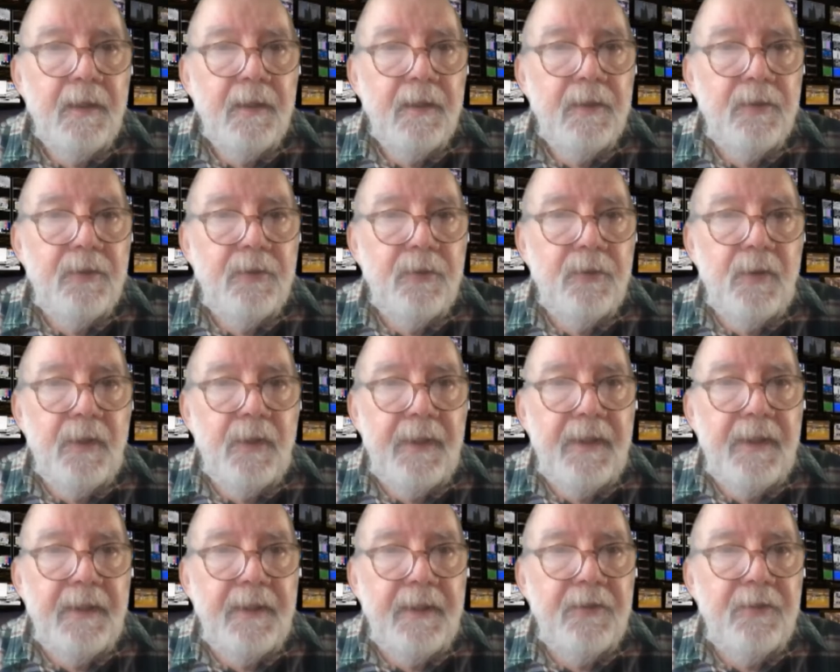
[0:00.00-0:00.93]
So I
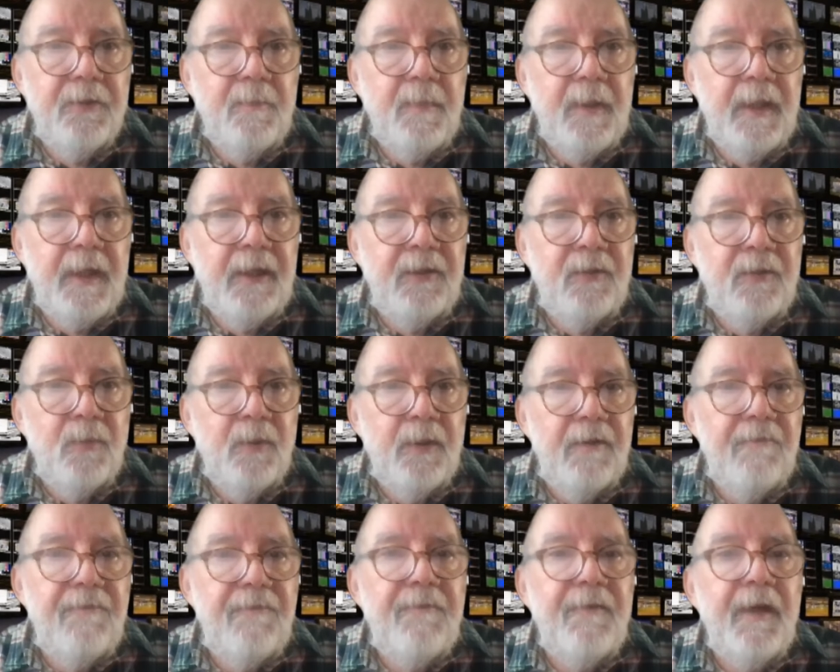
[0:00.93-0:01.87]
can just imagine
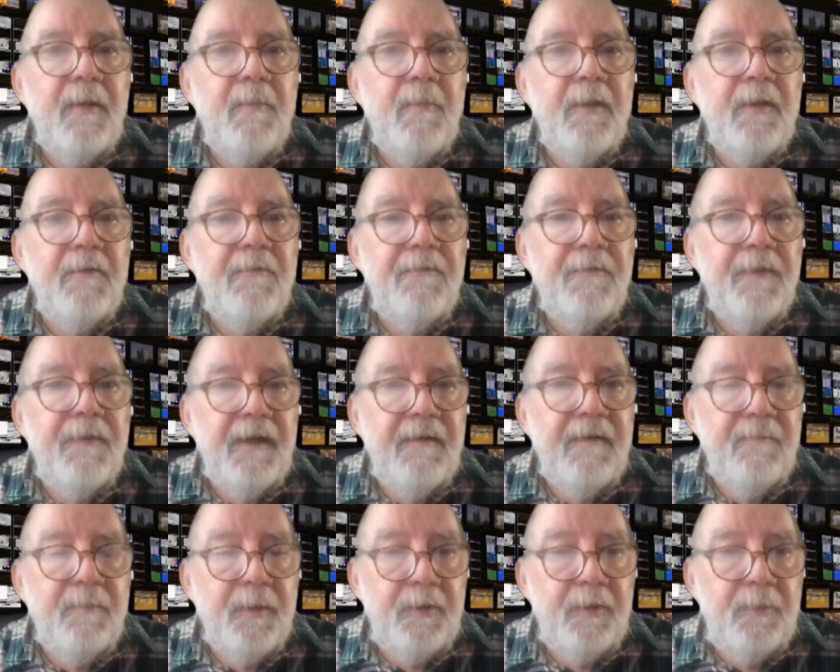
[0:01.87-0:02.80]
what a family of
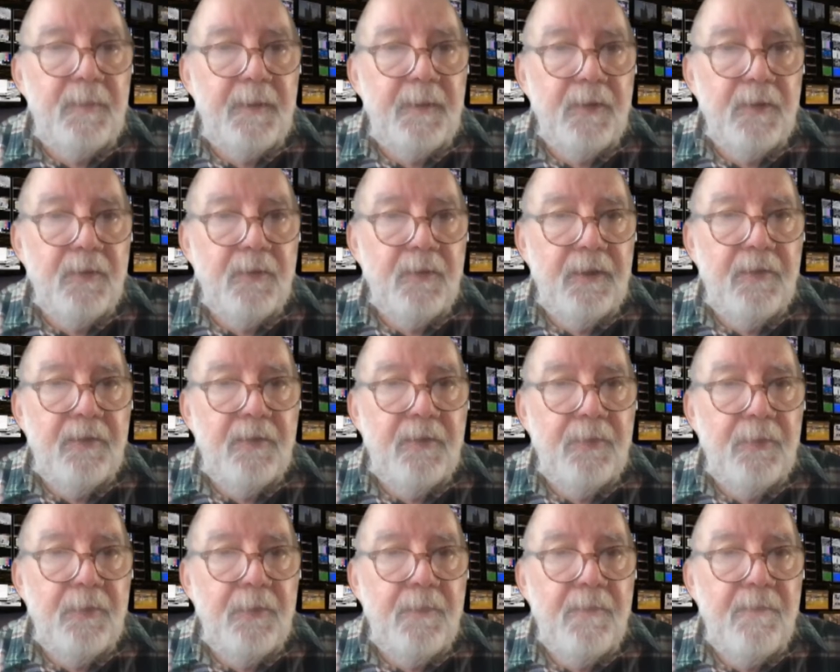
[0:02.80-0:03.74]
five must be going
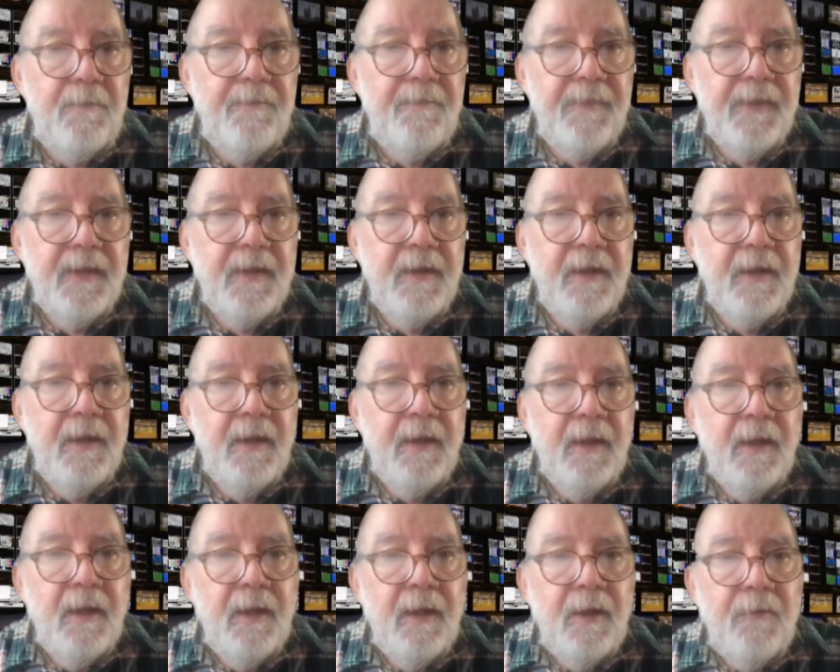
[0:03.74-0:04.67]
through.
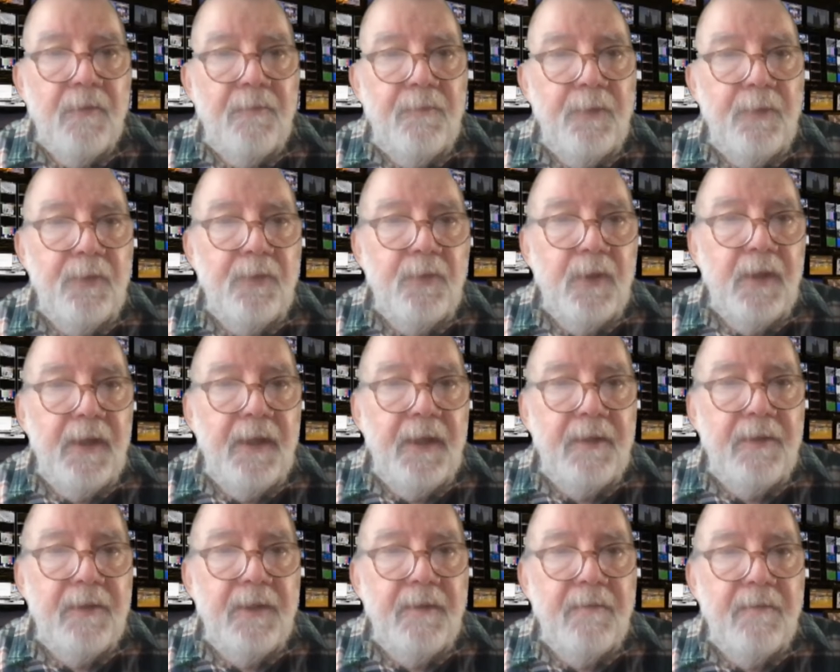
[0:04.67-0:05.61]
Food
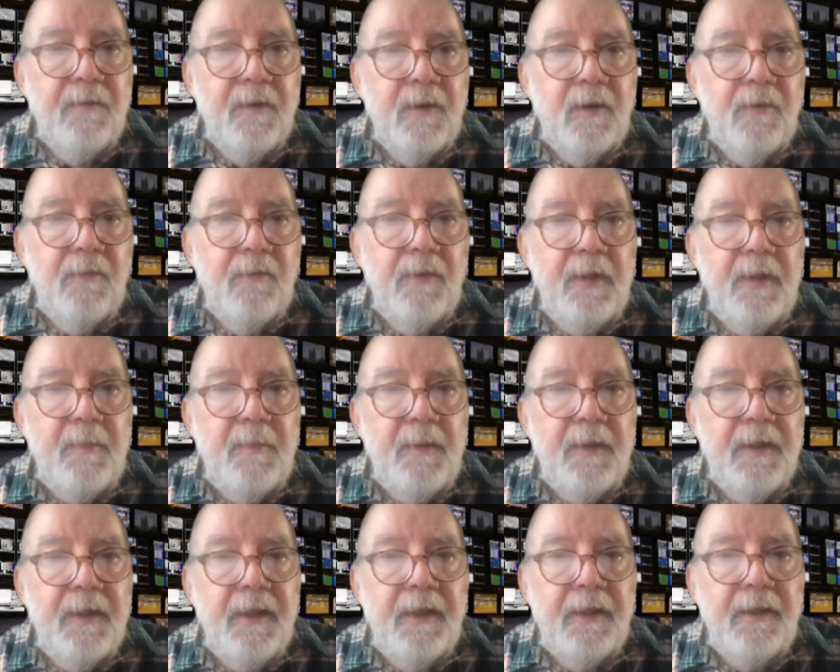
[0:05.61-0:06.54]
riots have already
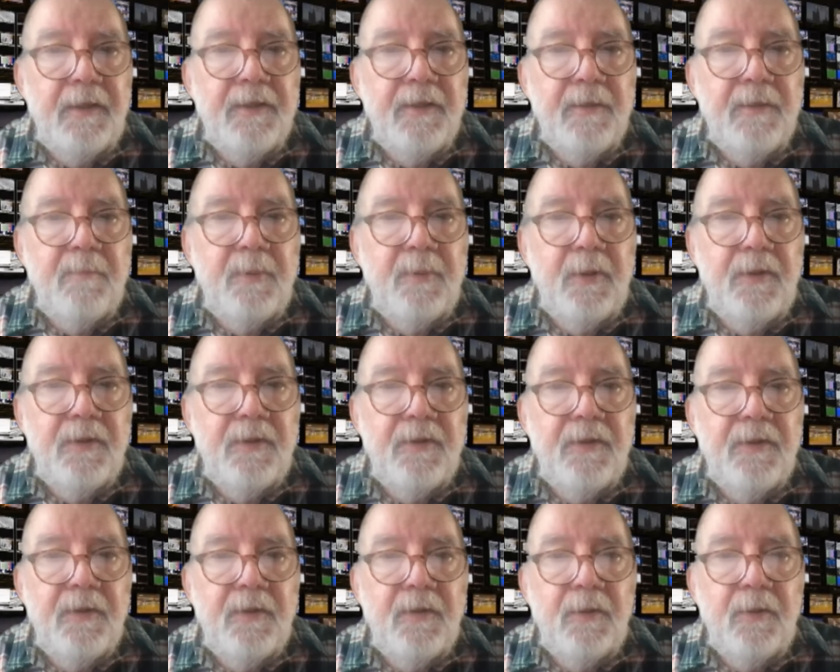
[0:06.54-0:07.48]
begun in some
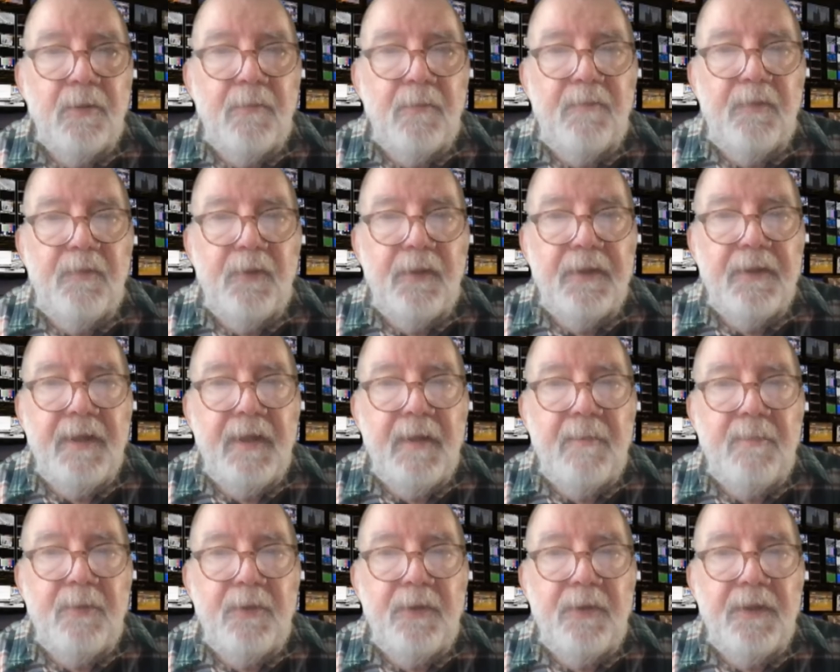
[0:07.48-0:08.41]
parts of the globe. For
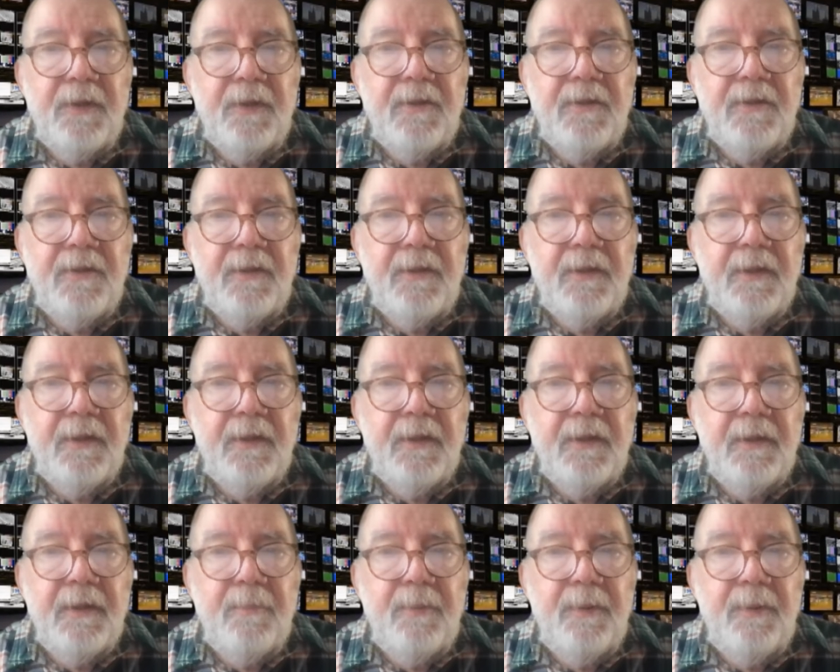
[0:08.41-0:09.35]
example, you can see a
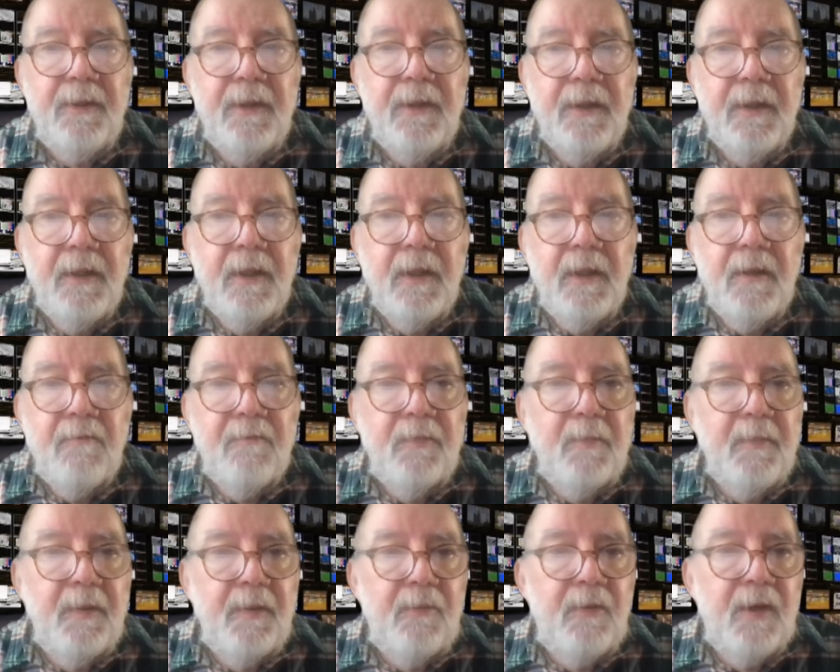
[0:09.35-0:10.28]
clip
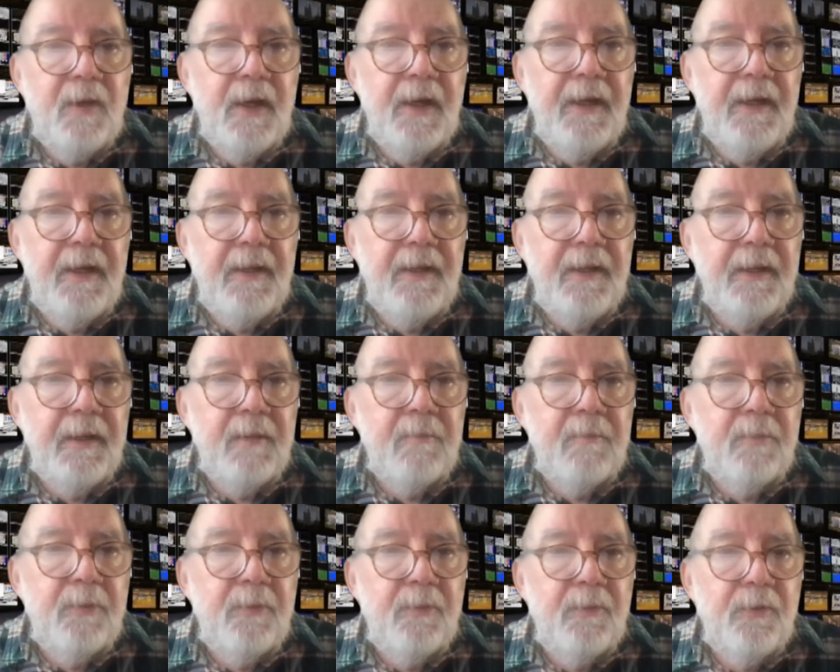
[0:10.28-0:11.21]
from a rioting
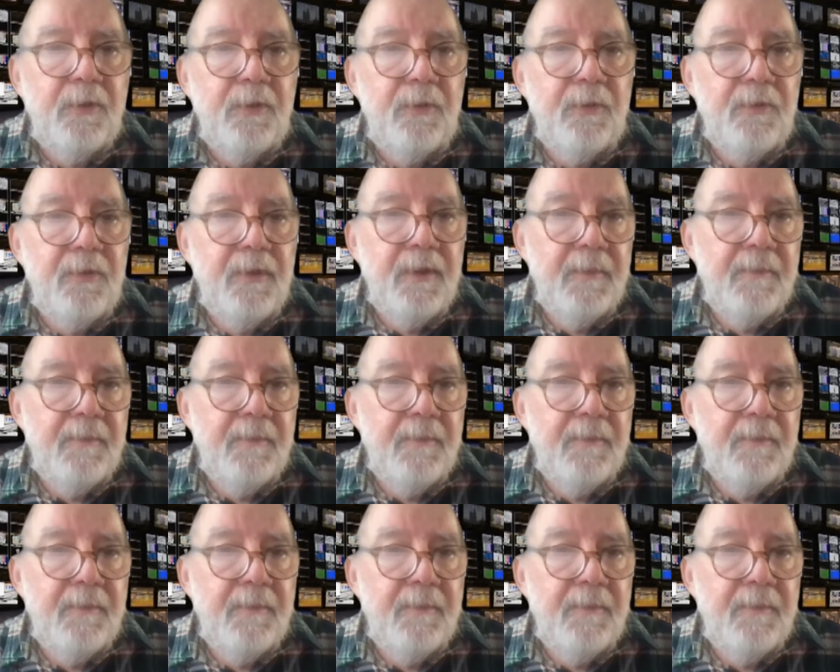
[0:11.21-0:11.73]
in Peru.